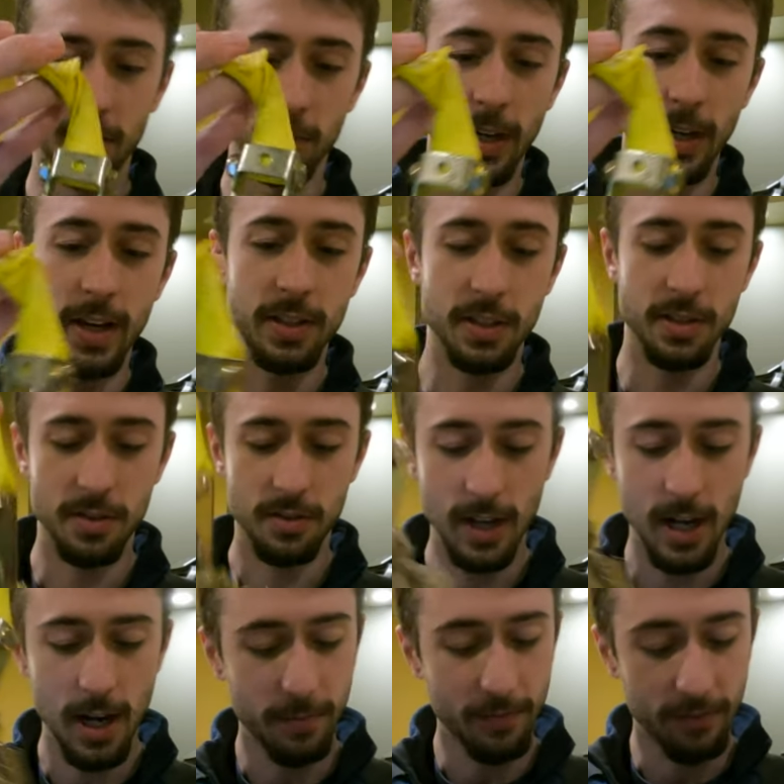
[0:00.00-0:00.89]
ratchet
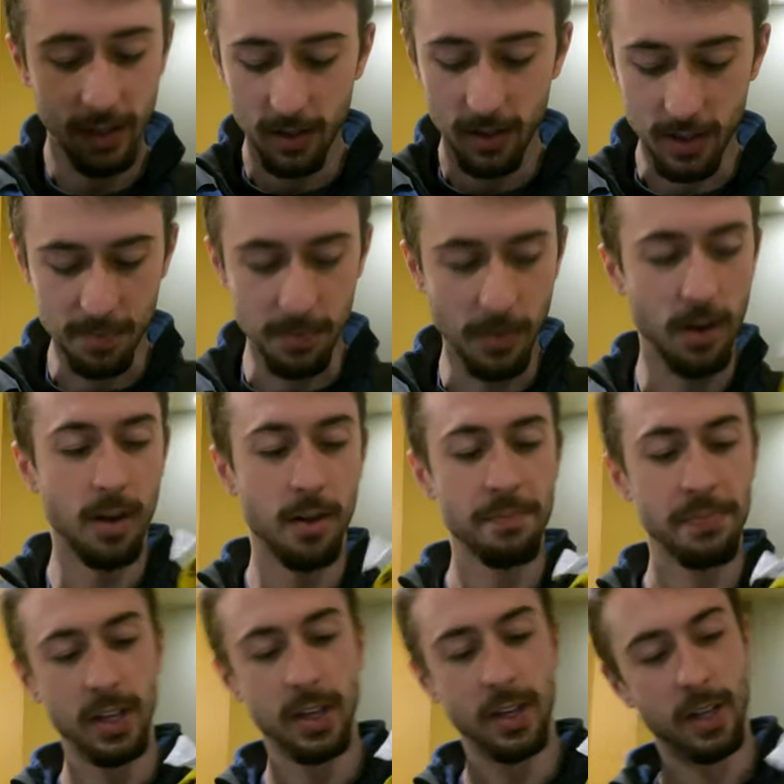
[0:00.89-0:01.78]
strap, very
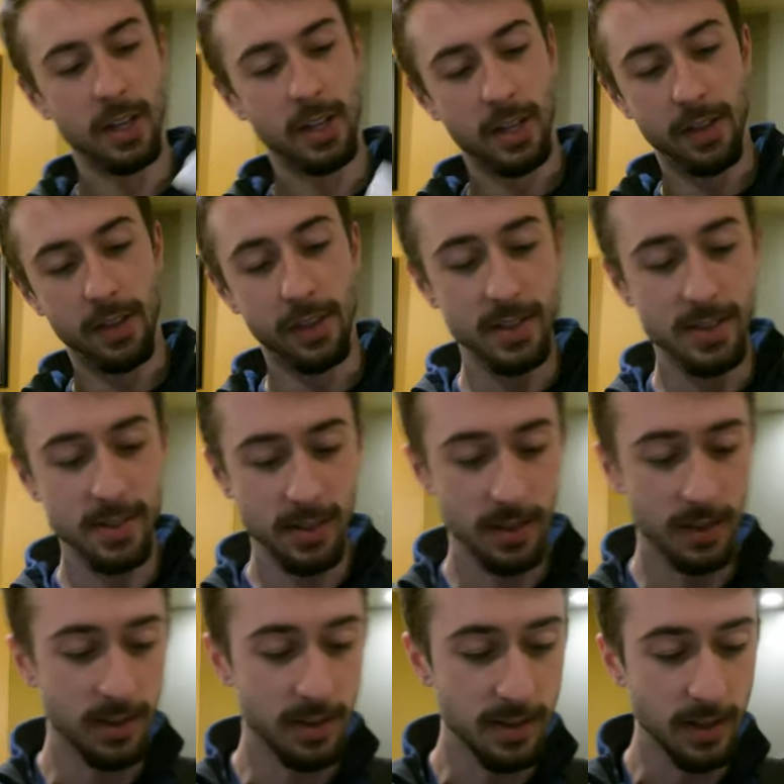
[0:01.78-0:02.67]
small. This
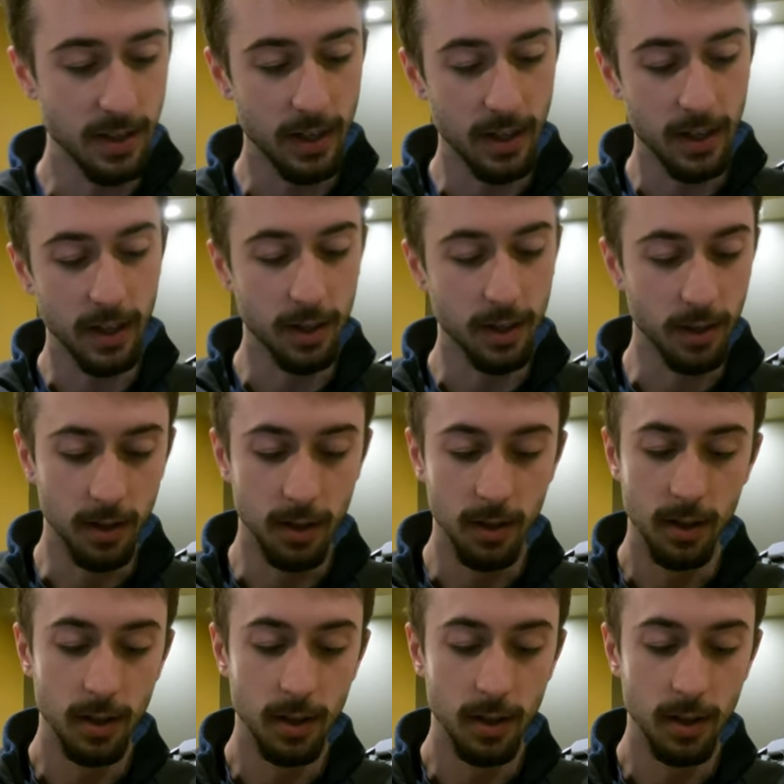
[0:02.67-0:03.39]
is a